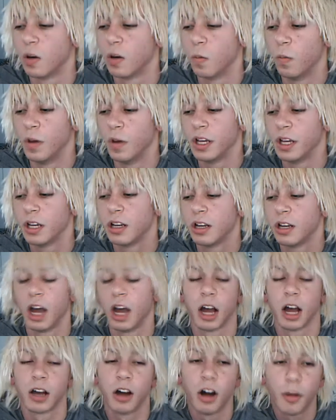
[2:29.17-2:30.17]

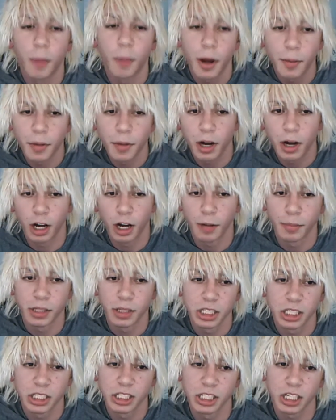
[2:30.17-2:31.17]
I call my mom and
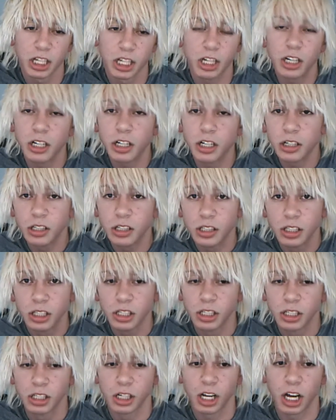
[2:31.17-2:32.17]
she said, oh,
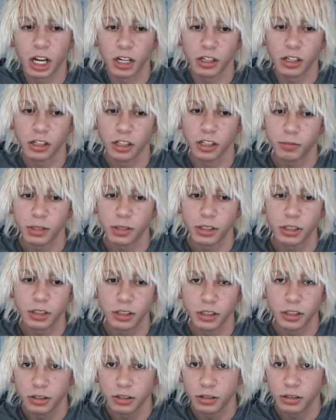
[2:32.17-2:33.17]
I don't know what to
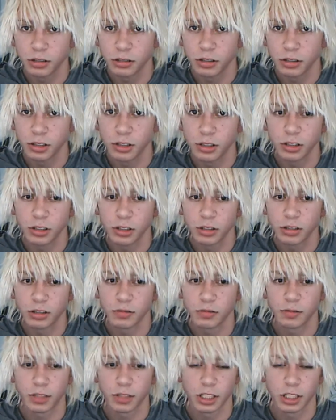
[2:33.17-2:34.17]
do,
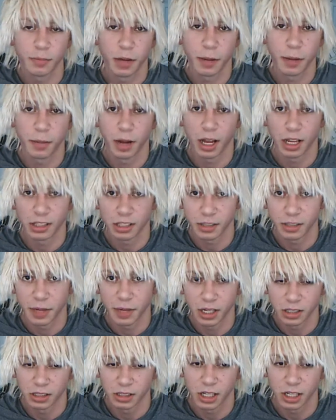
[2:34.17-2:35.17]
because my mom has a
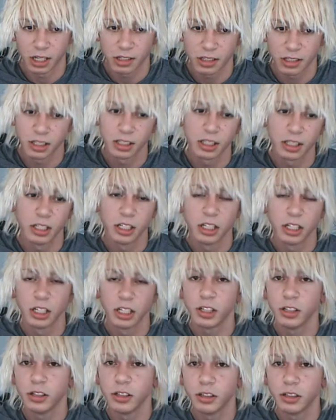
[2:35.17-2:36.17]
Spanish accent.
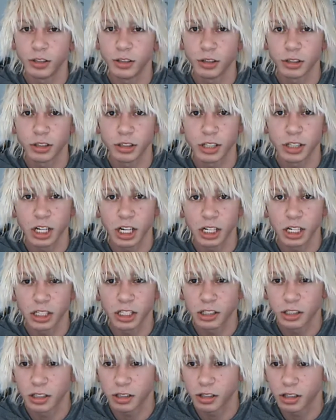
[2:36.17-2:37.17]
You should kind
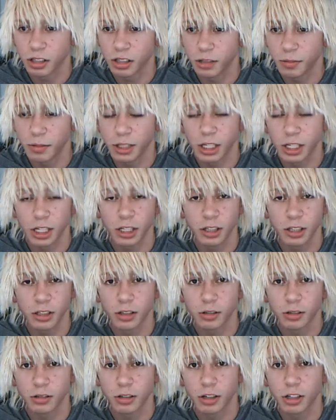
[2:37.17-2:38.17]
of,
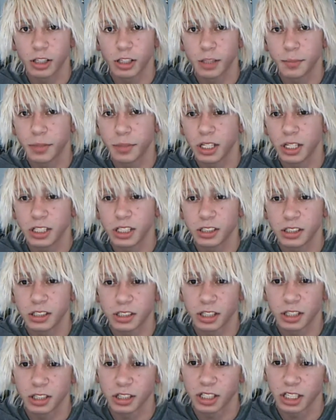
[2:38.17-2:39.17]
call the police or
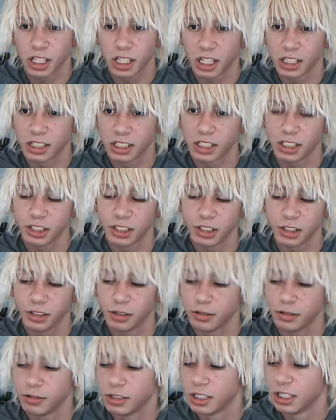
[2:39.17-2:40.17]
something, I tell
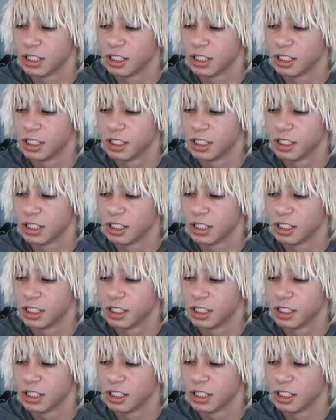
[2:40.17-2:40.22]
you.